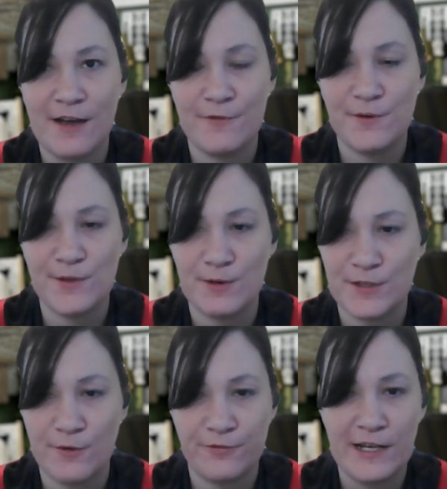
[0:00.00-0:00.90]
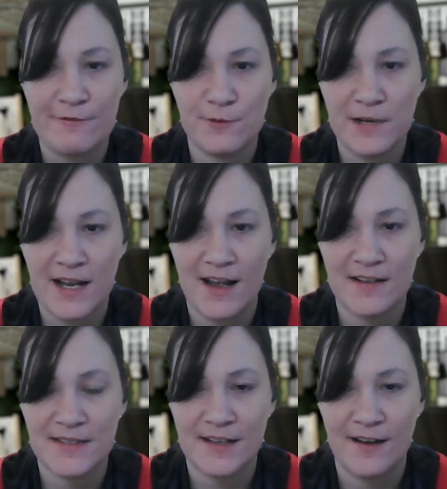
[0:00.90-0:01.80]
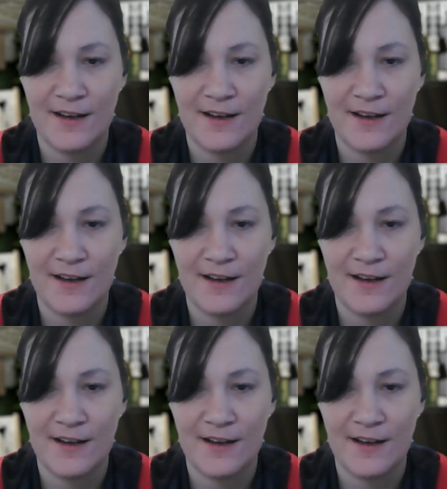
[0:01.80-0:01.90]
level, there's no flavor bans.